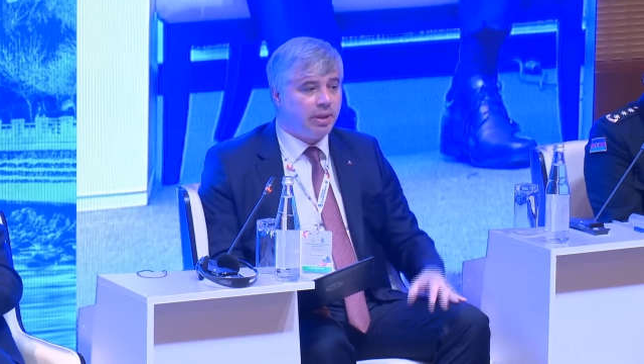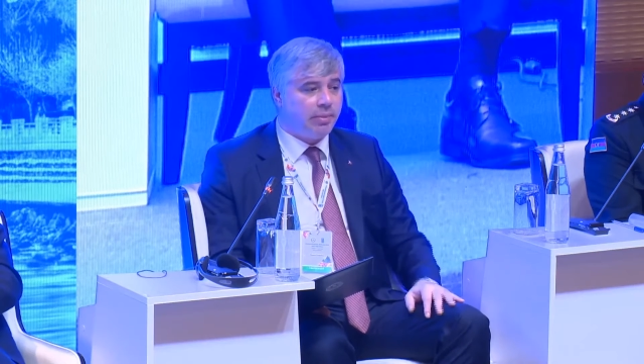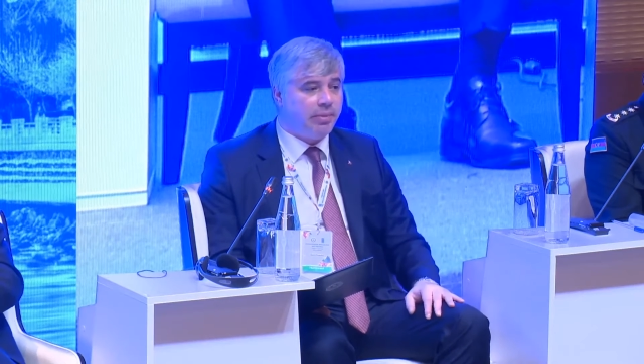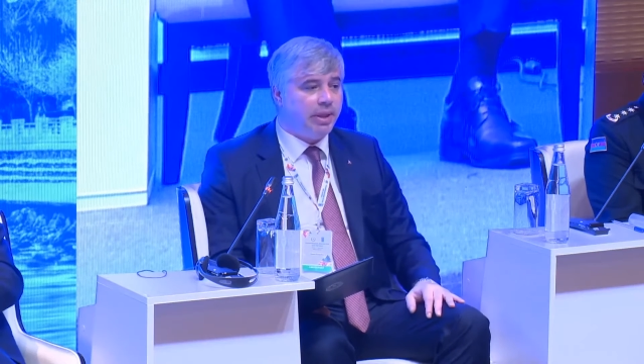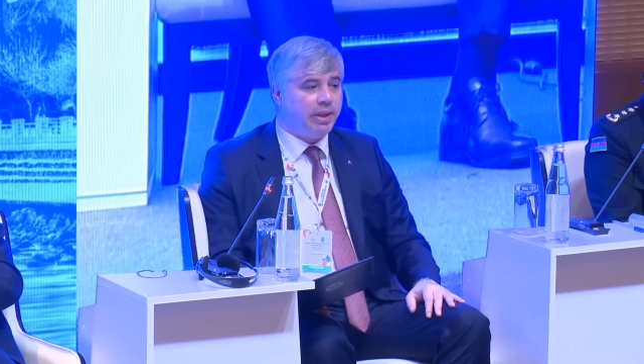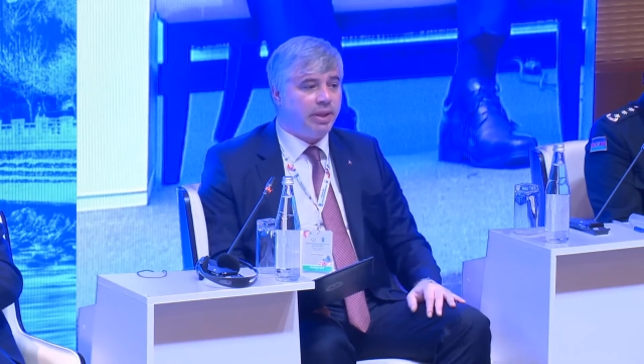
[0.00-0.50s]

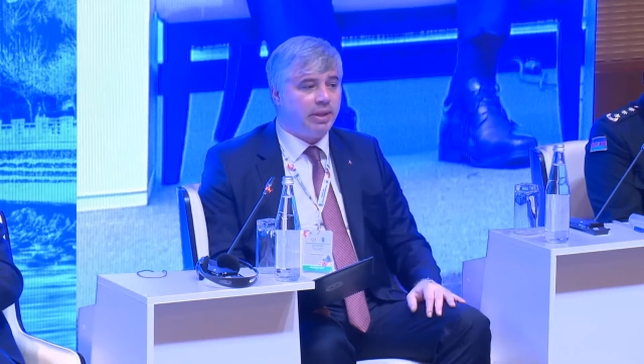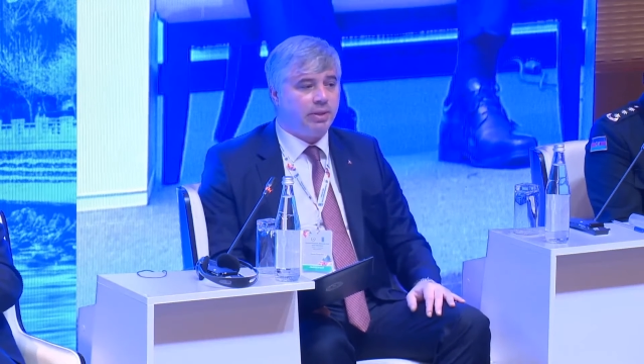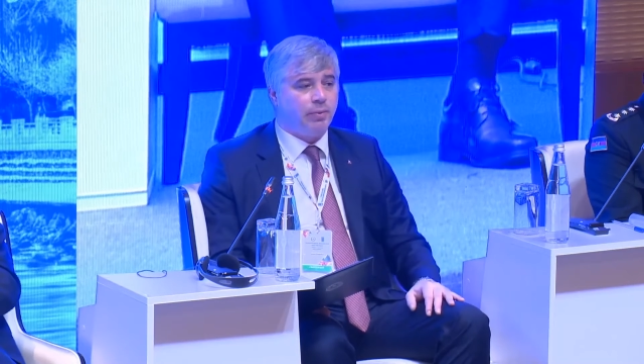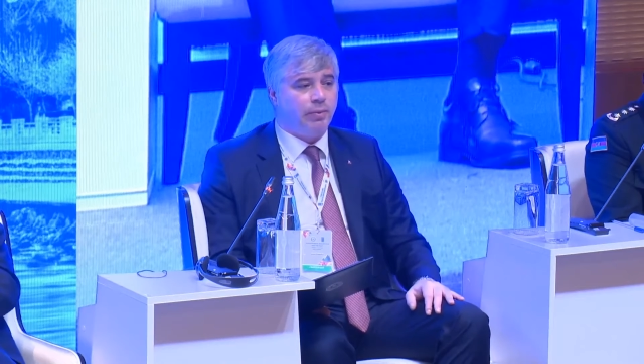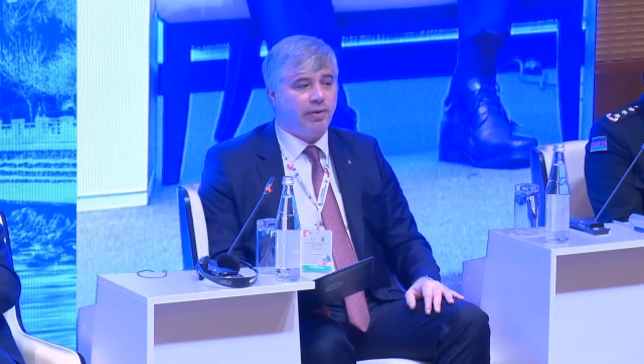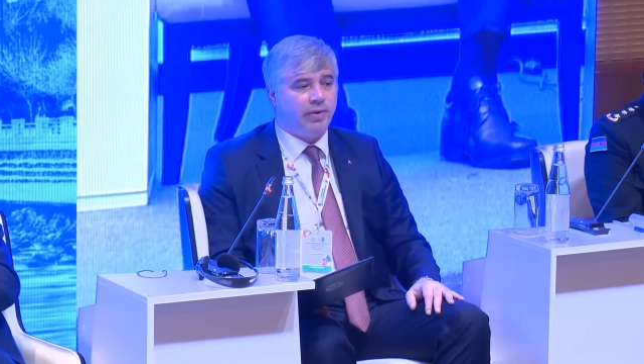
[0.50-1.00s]
meetings
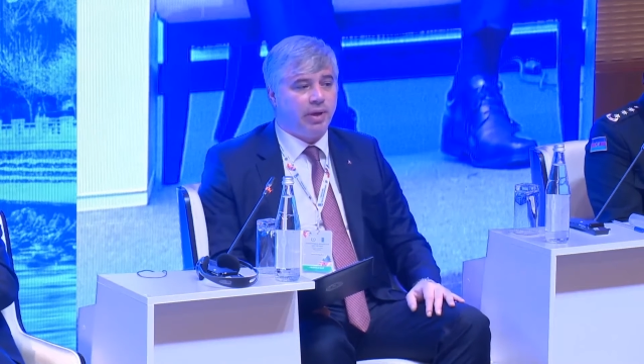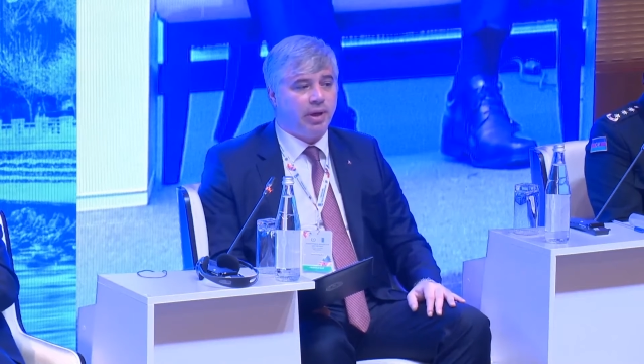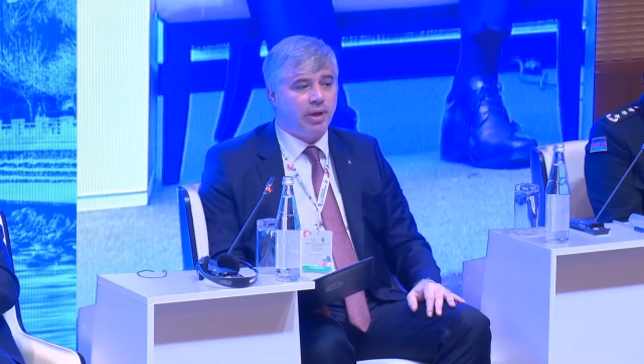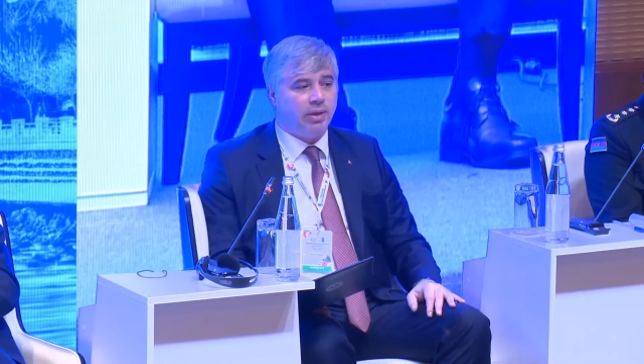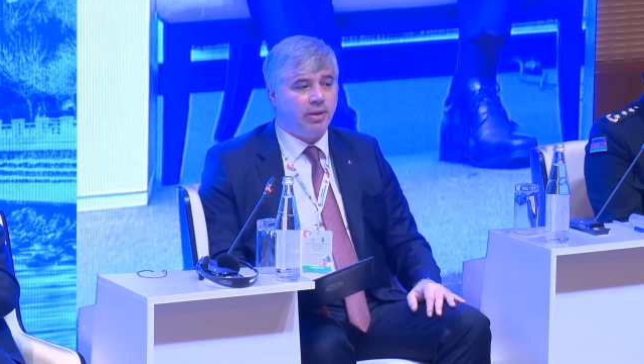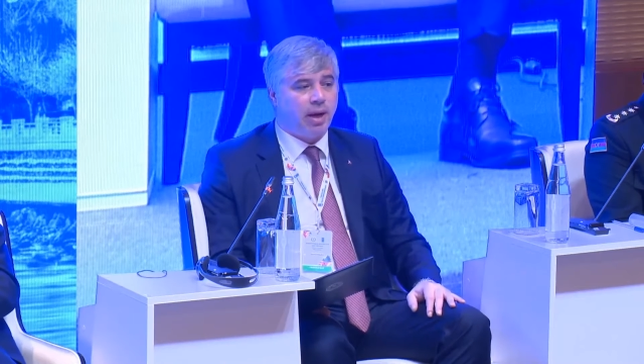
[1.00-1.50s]
with
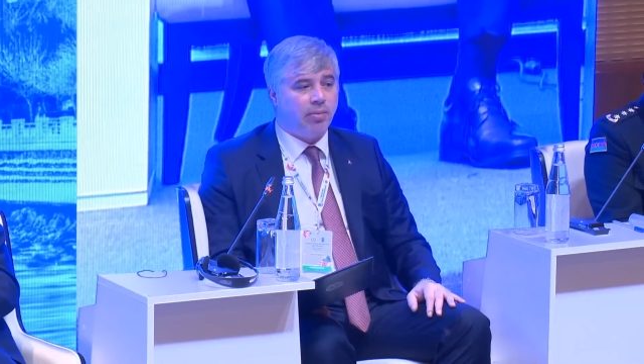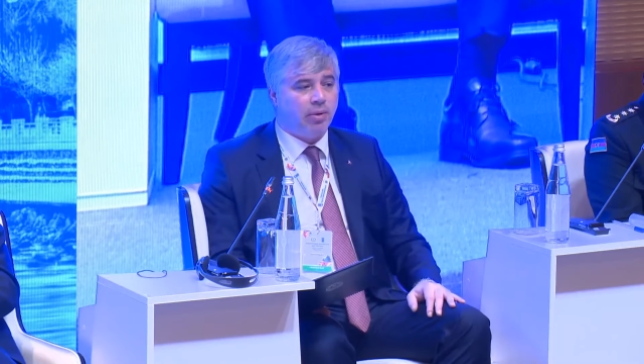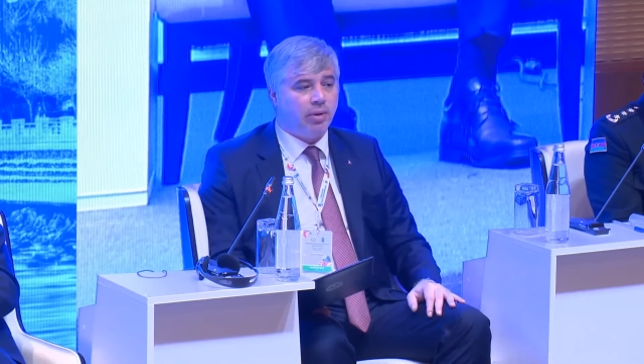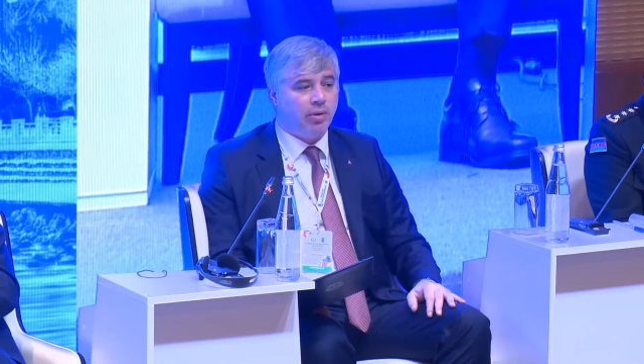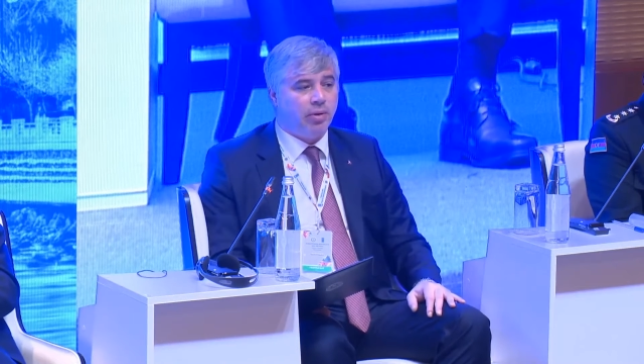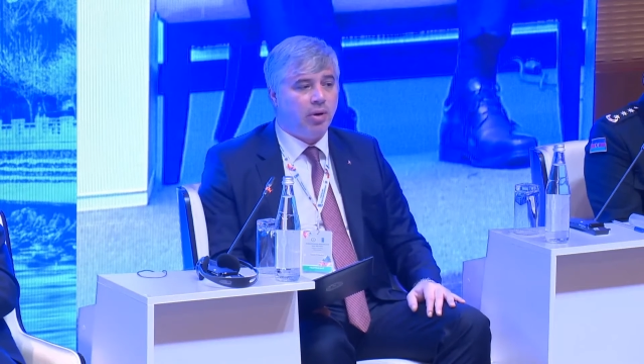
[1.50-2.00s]

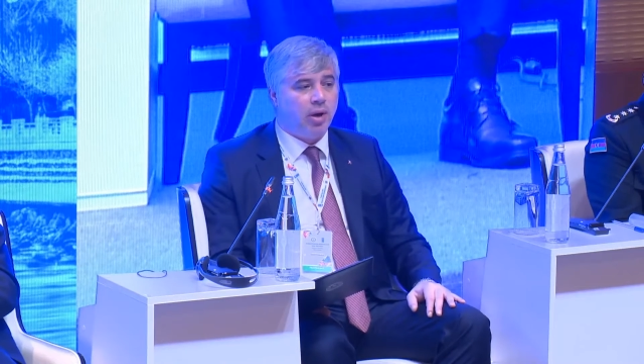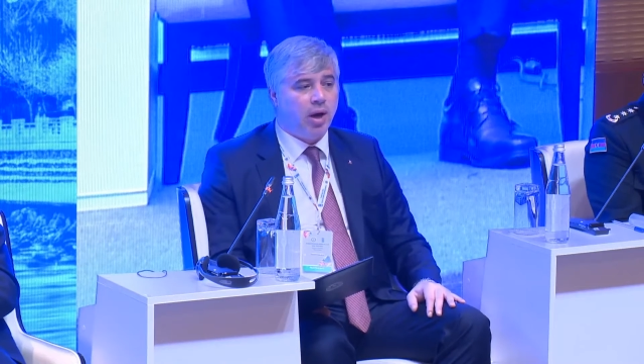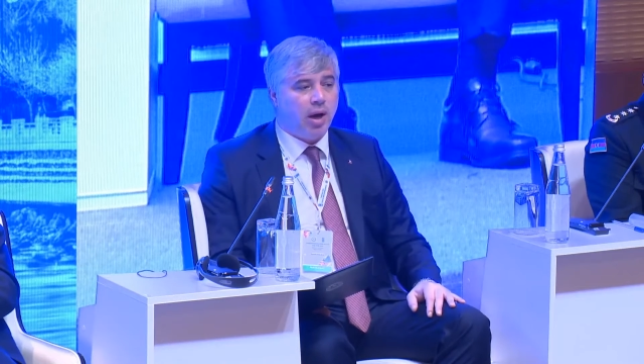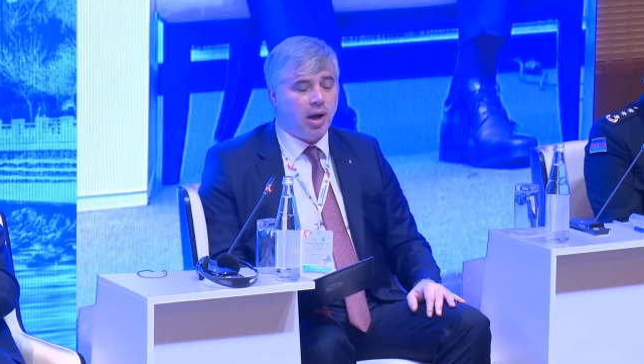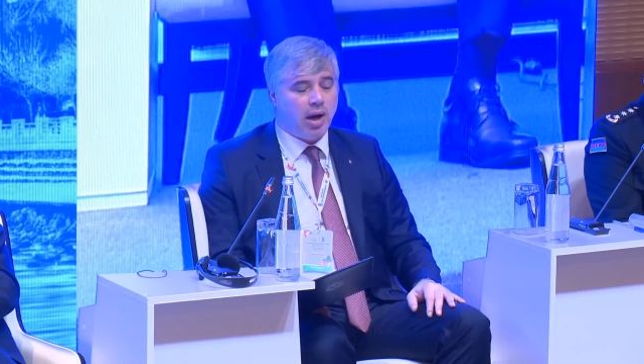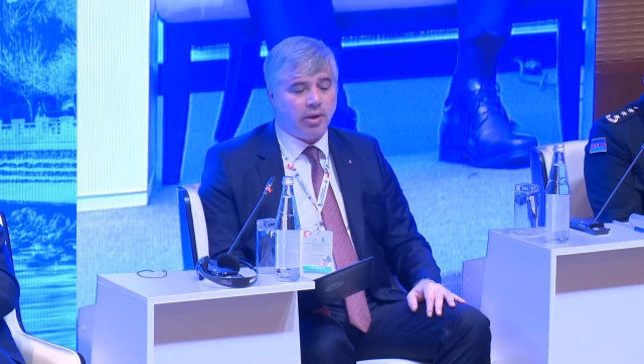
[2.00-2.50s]

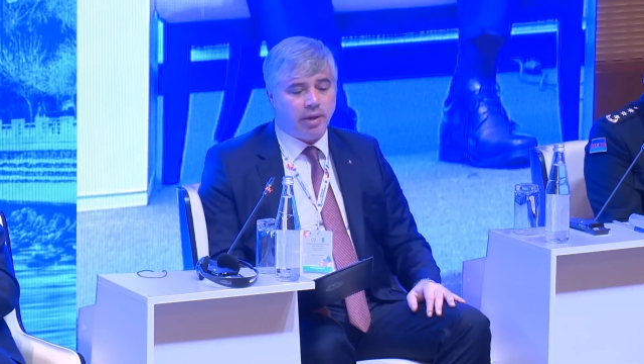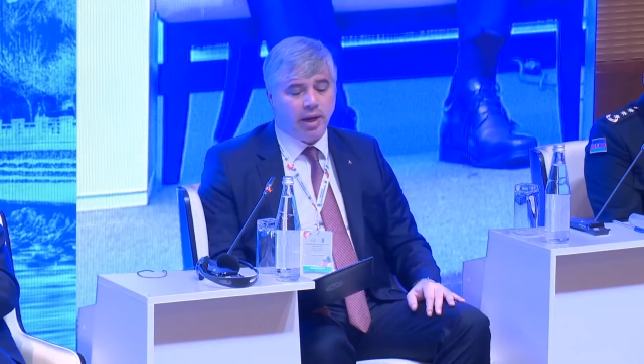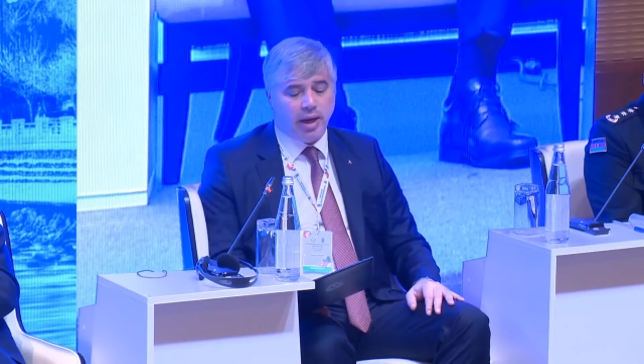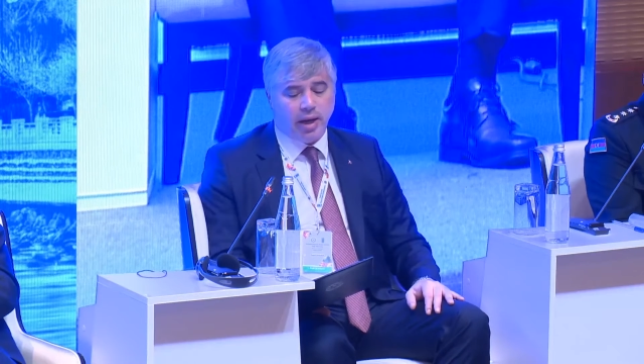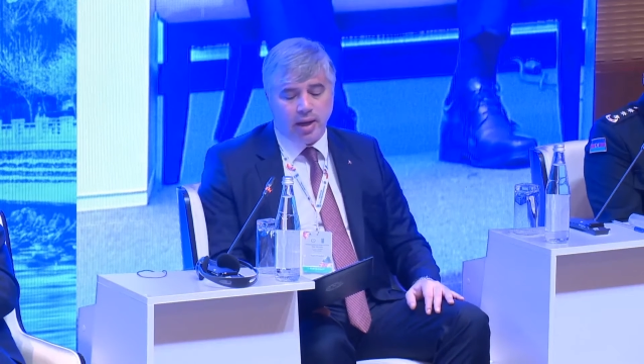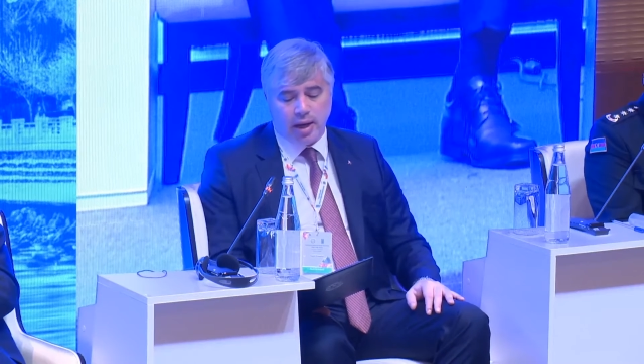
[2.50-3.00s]

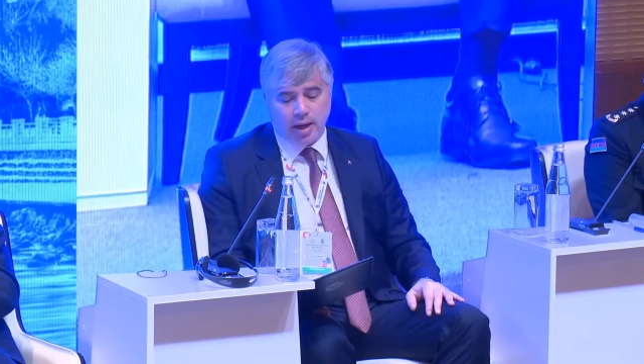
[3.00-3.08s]
WRA